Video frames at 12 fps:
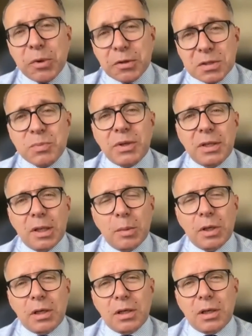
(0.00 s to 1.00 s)

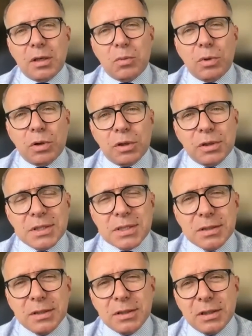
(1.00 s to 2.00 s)
post-pandemic
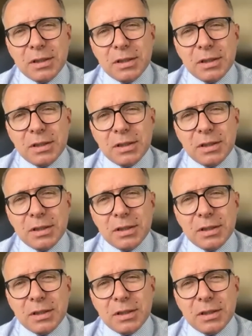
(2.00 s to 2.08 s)
worlds,